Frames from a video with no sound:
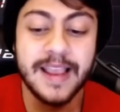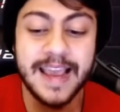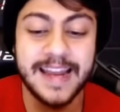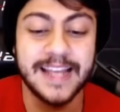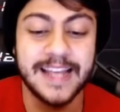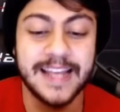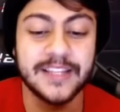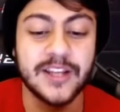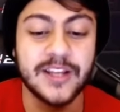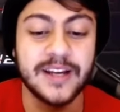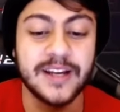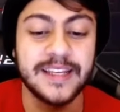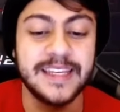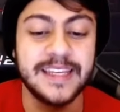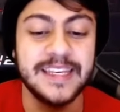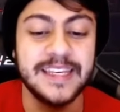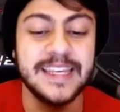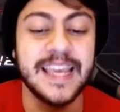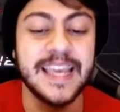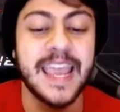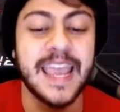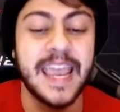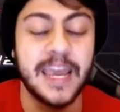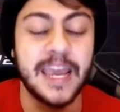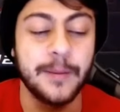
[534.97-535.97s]
and I thought
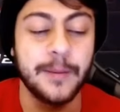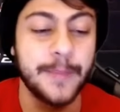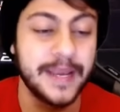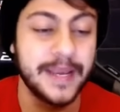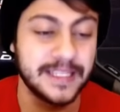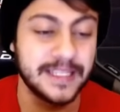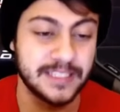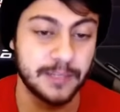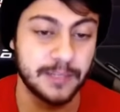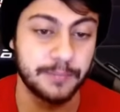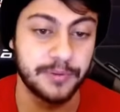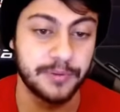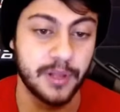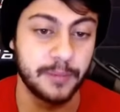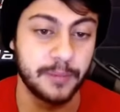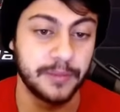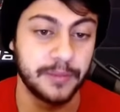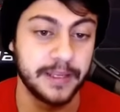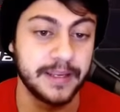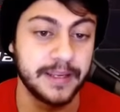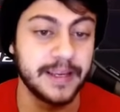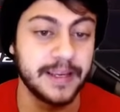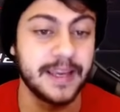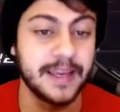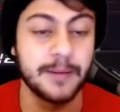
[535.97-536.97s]
he and Mason
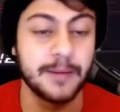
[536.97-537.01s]
Plumlee,